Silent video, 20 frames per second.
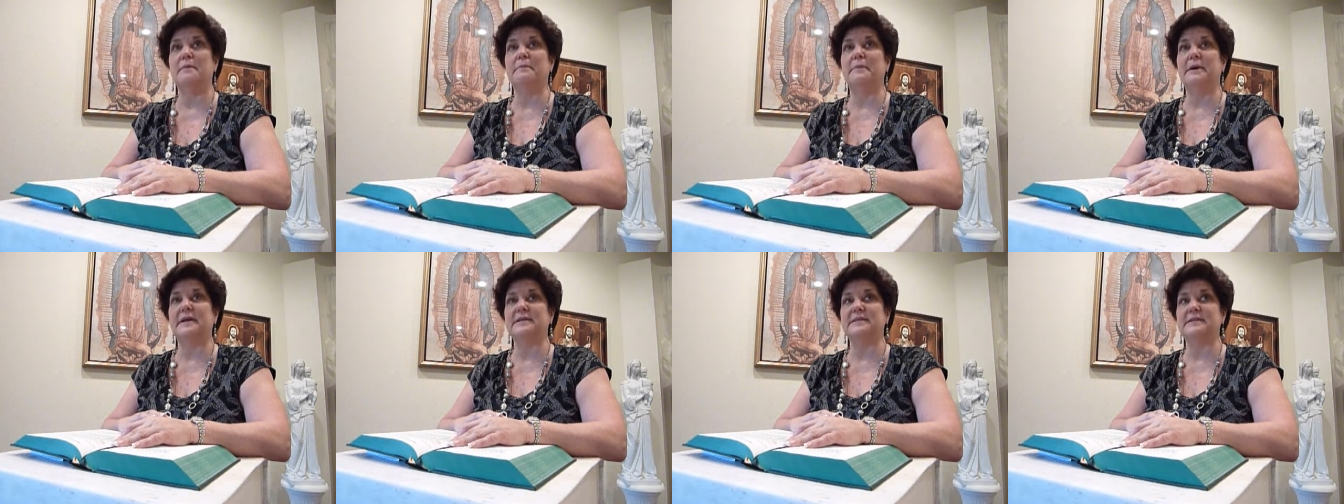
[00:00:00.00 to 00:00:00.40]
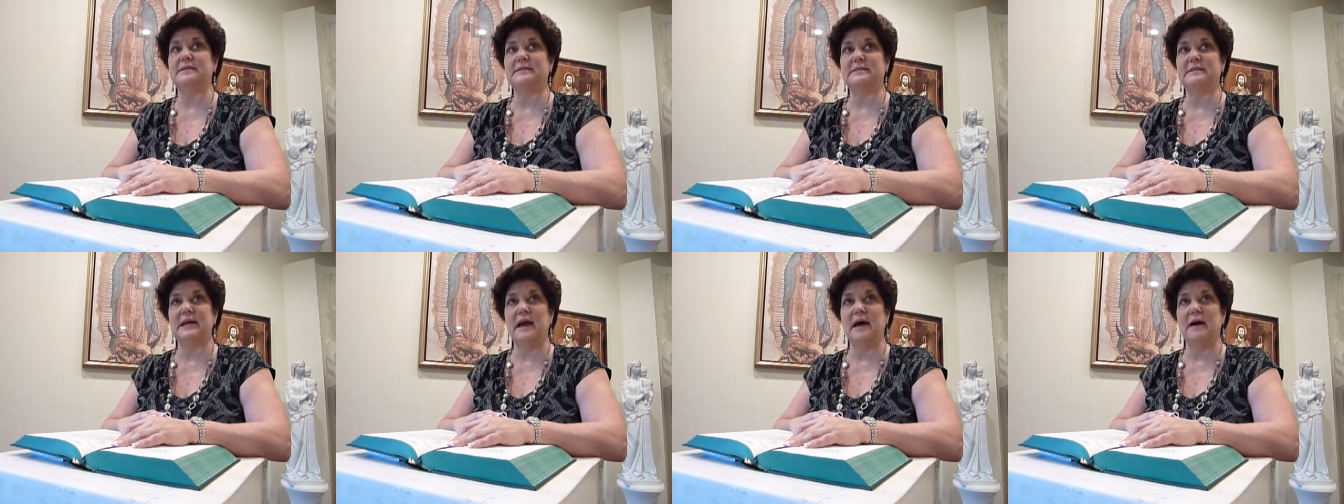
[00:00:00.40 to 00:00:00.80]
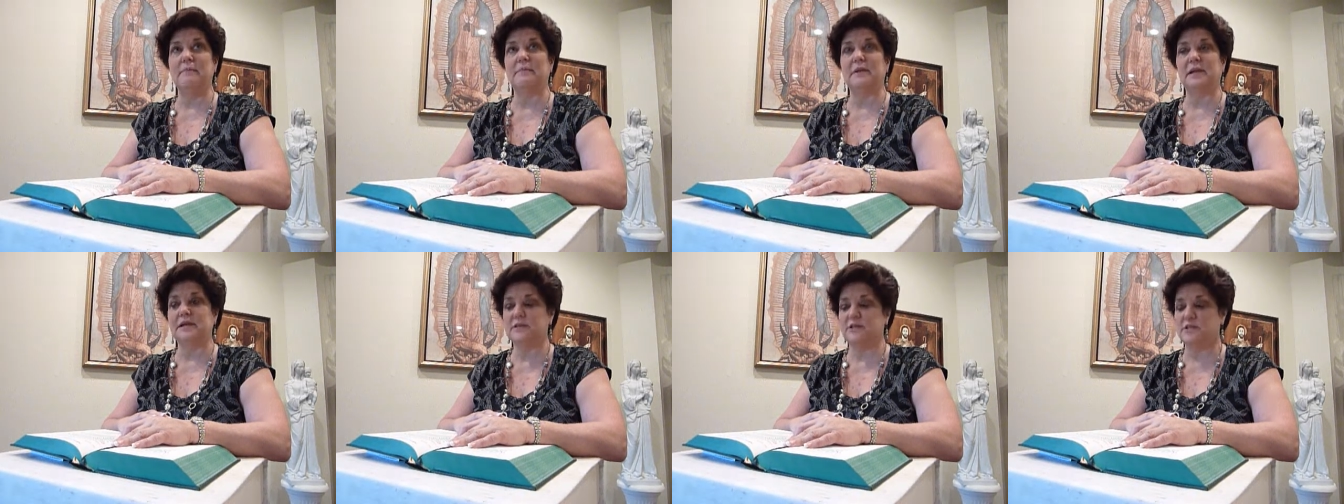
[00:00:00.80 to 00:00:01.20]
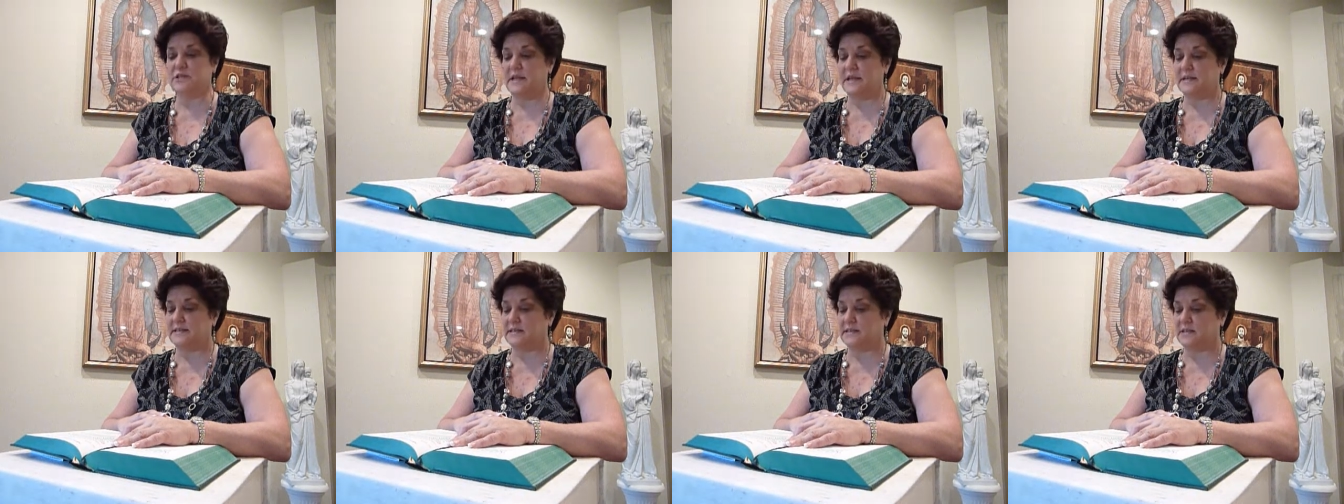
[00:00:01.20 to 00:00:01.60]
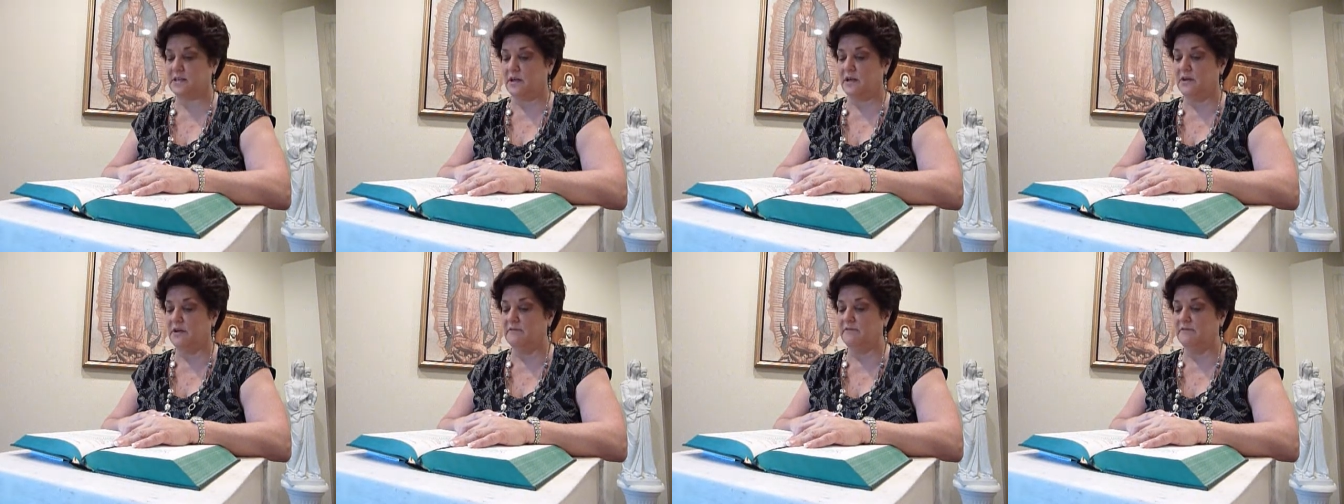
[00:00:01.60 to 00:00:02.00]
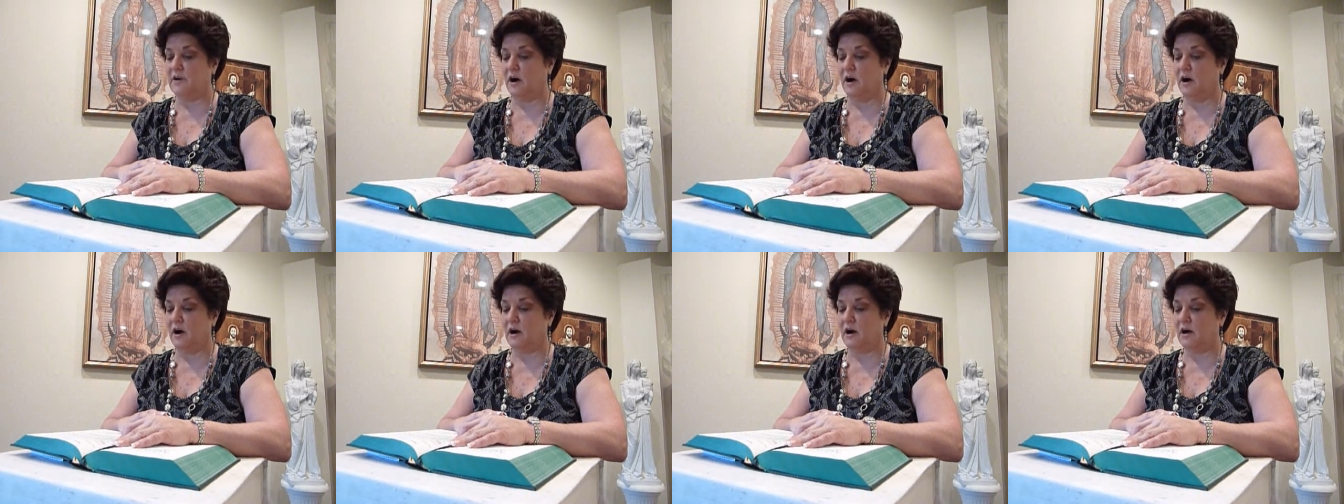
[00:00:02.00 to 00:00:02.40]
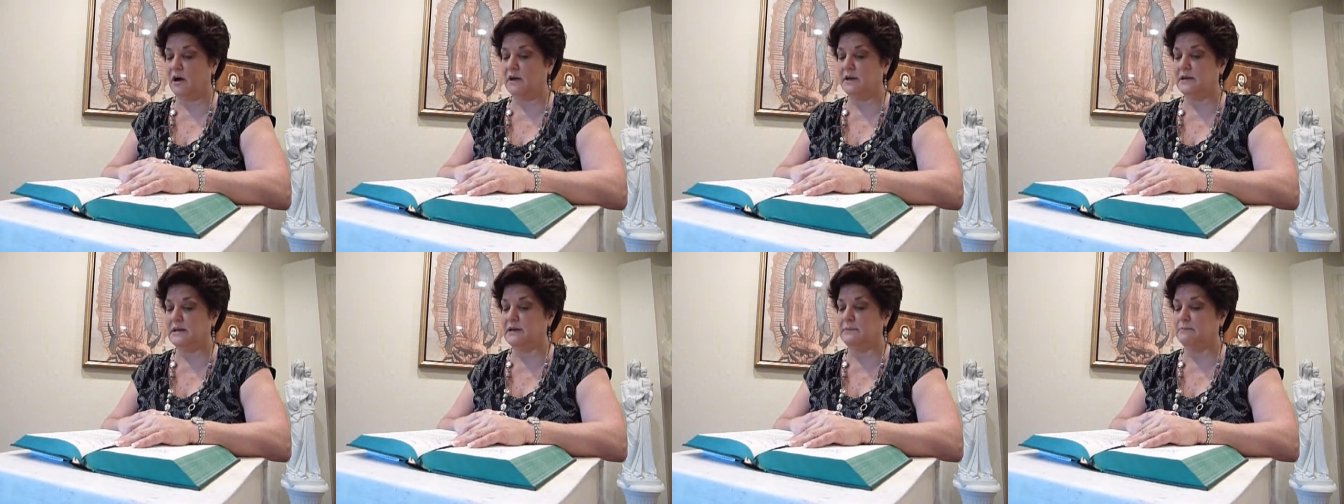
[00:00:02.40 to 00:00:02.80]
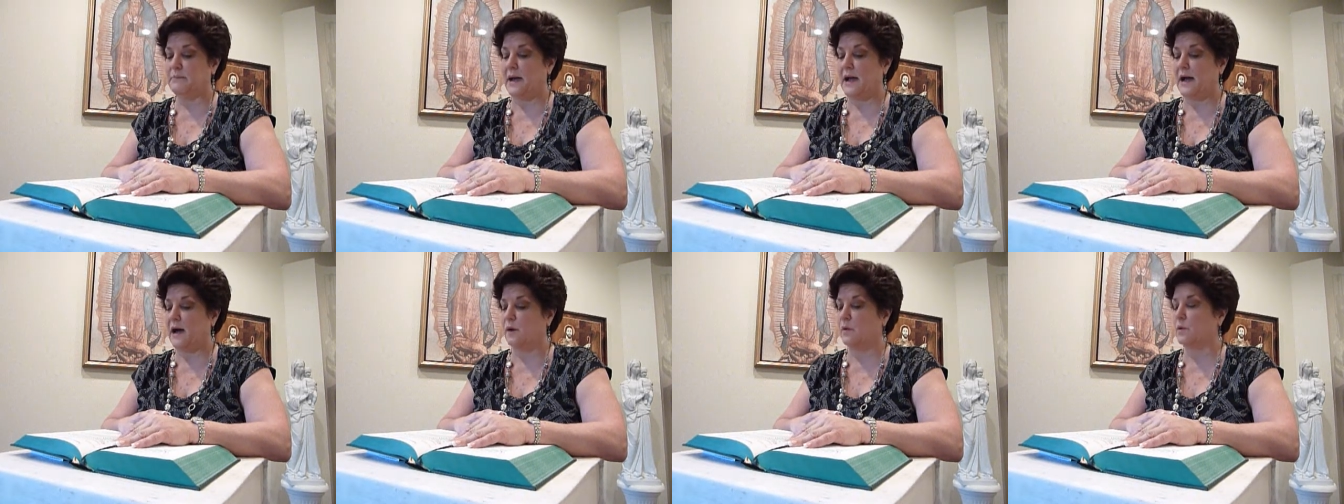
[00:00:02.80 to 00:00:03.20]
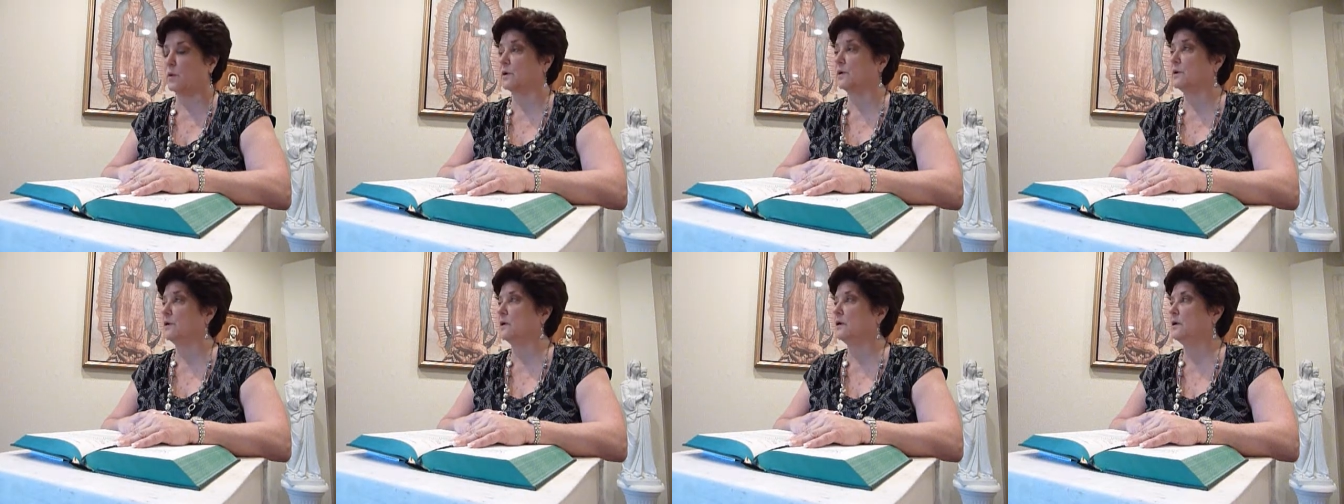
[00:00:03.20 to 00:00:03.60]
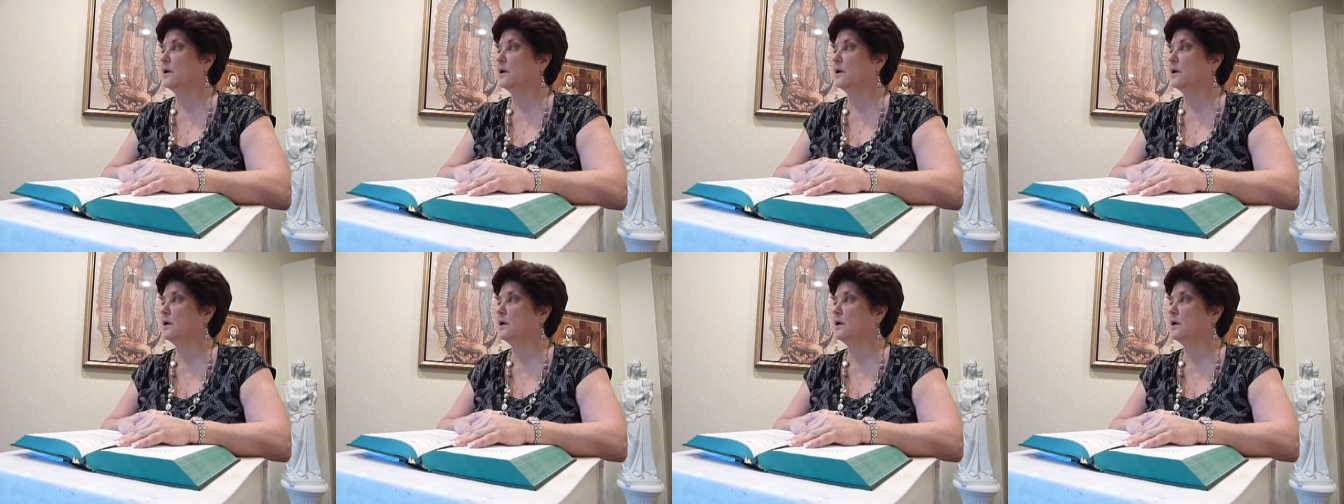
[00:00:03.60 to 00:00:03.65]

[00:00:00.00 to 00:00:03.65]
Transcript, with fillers: but established as Son of God in power